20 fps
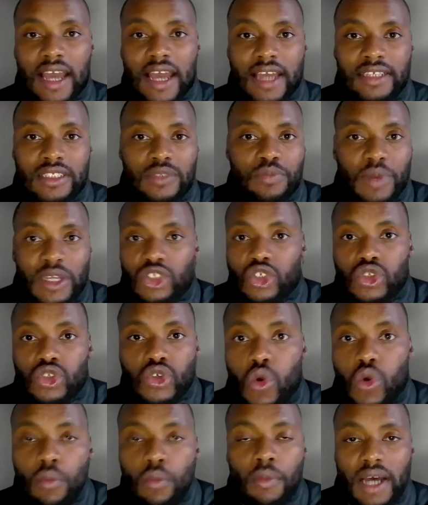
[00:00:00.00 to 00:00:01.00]
I spent
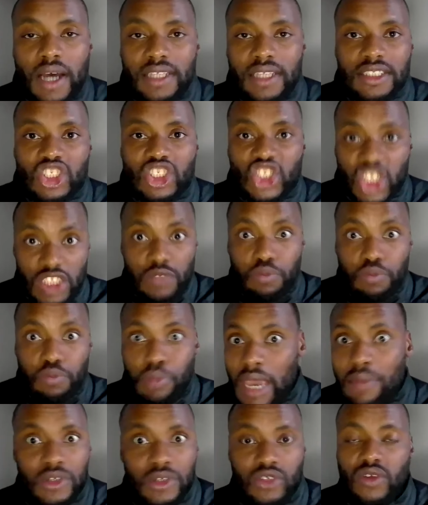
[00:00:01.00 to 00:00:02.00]
two months just
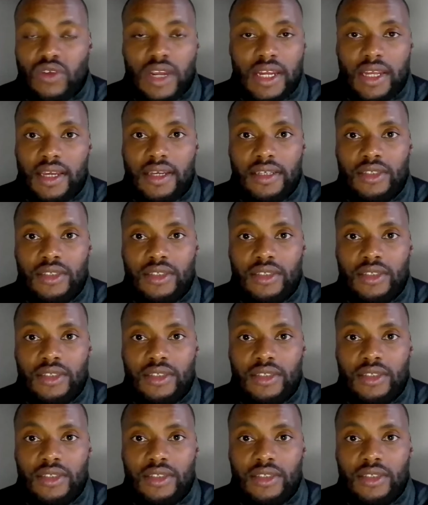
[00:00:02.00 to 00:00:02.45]
paper trading,